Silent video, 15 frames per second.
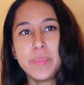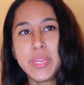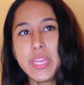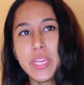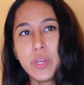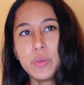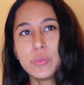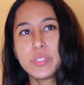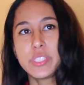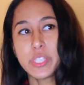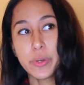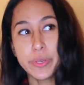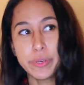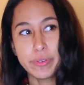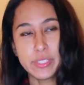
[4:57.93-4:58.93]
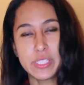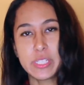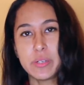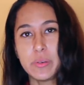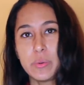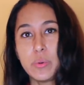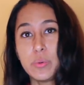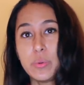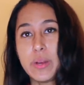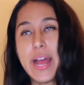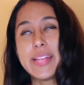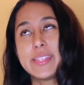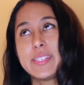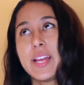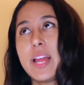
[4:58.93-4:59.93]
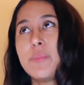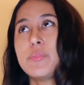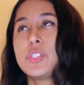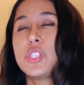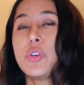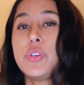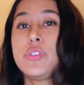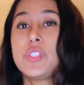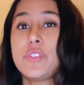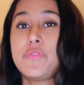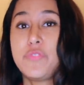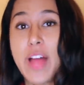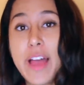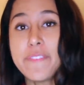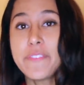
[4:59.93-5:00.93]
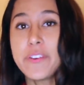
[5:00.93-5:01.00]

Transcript: me who's so used to who at the time was so used to flat